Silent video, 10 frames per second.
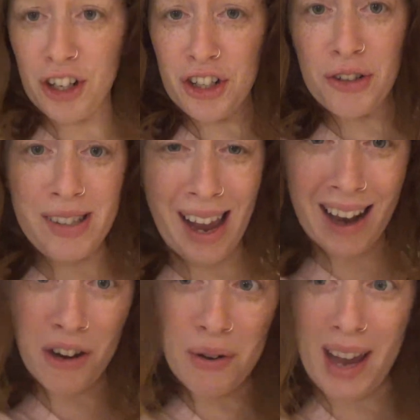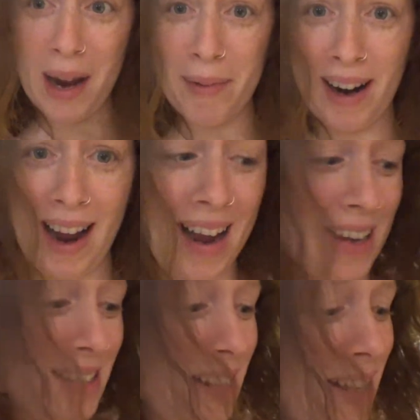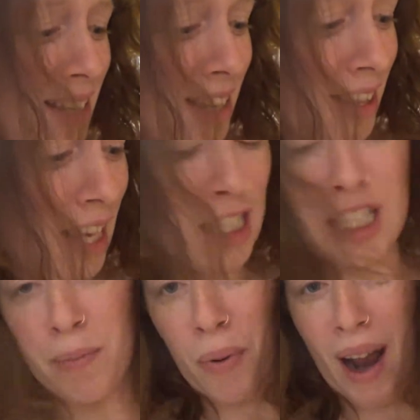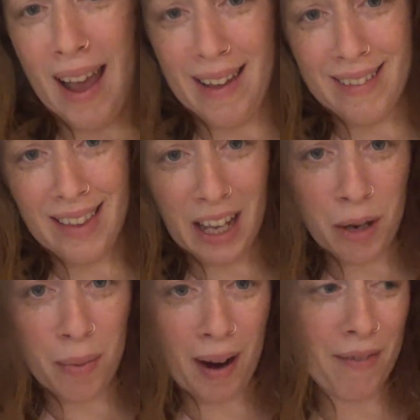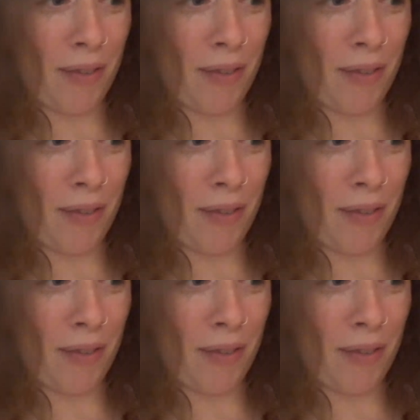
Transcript: good news, I got a new camera, guys. Thanks to Bret. Thank you, Bret,